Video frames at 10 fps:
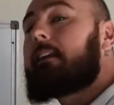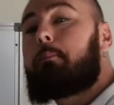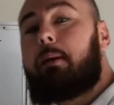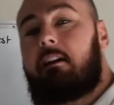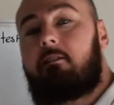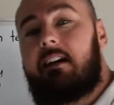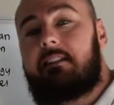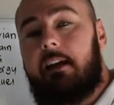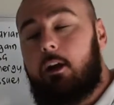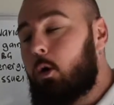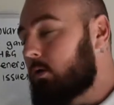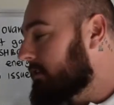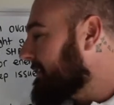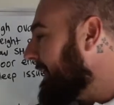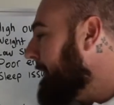periods. It
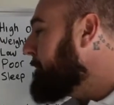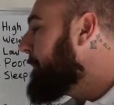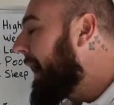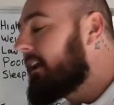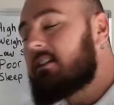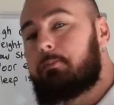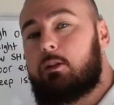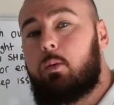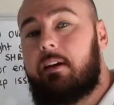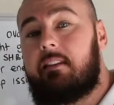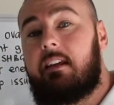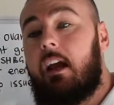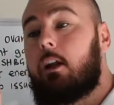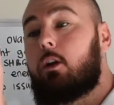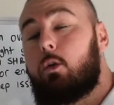causes imbalance between the
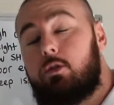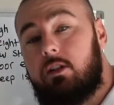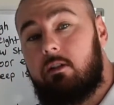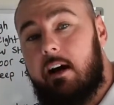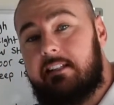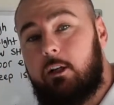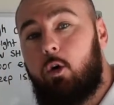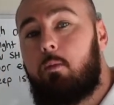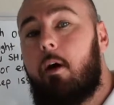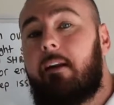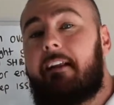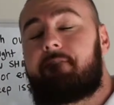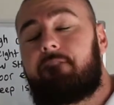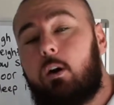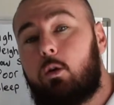luteinizing hormone and
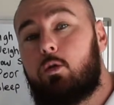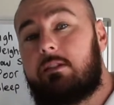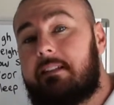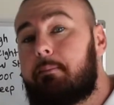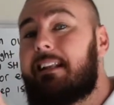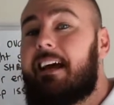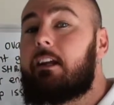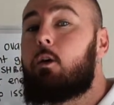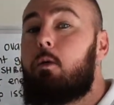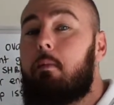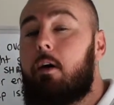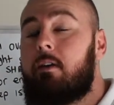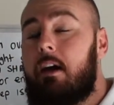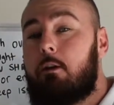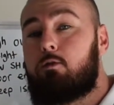follicle stimulating hormone
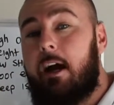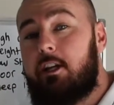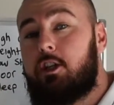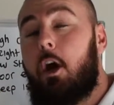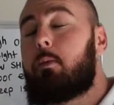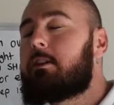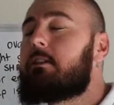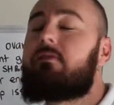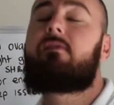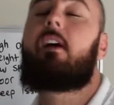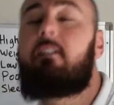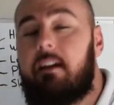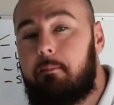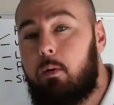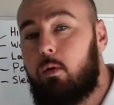ratio, which is very
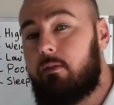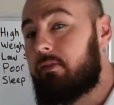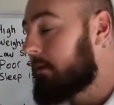important for the